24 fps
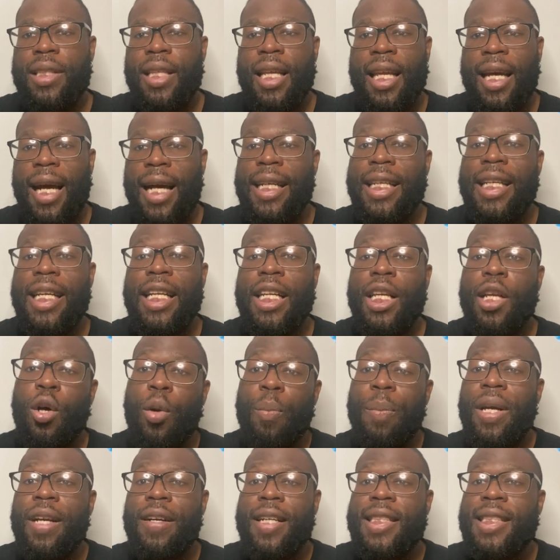Like, I need a little
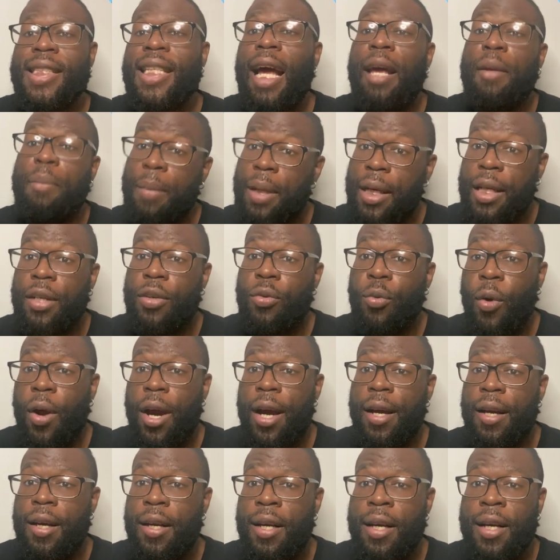bit of excitement,
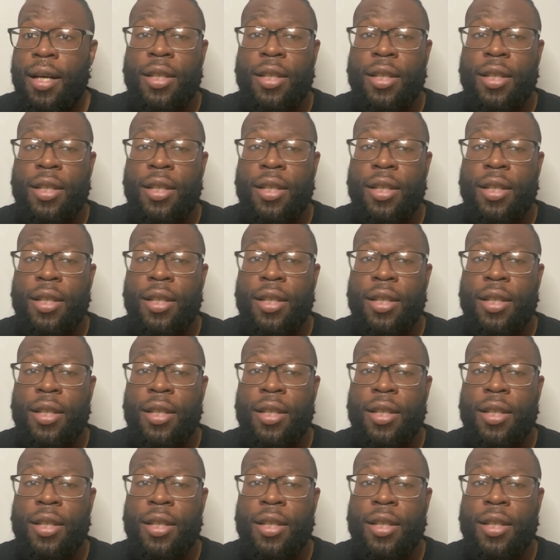right?